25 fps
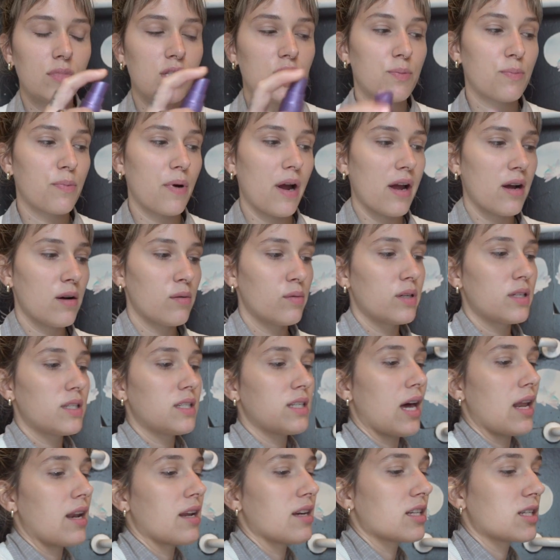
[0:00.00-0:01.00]
spray it with
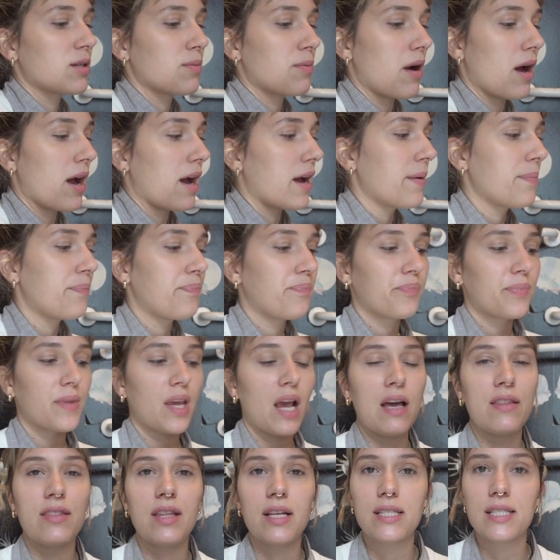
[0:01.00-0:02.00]
setting spray
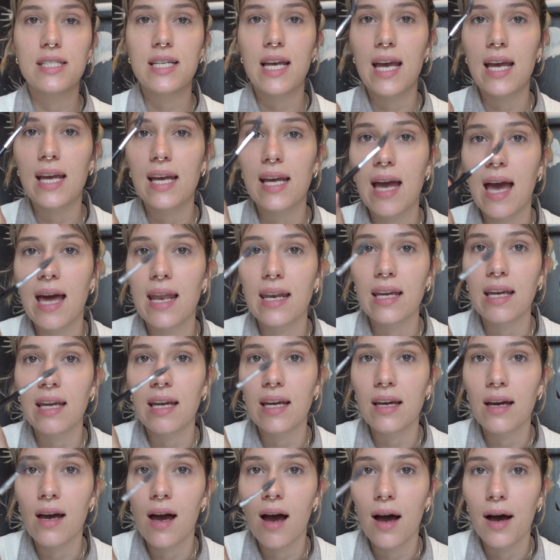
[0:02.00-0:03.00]
and then take
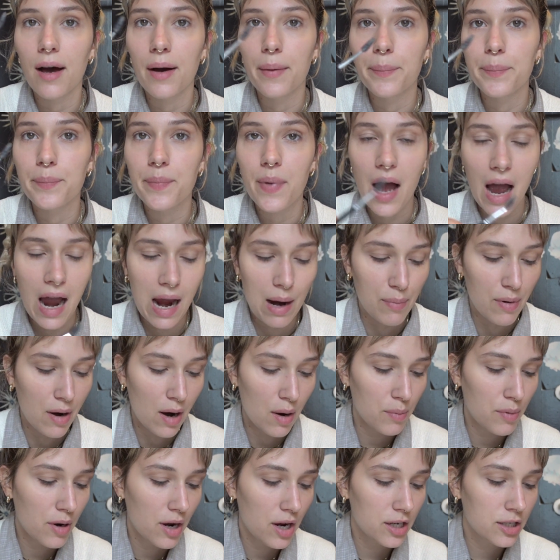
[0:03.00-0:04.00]
any
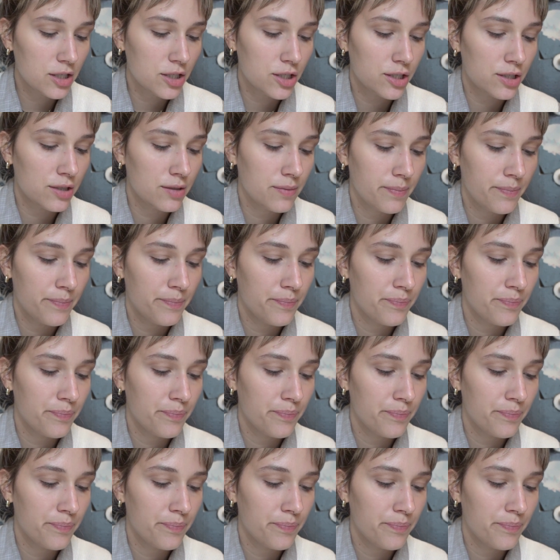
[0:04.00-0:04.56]
eyebrow brush.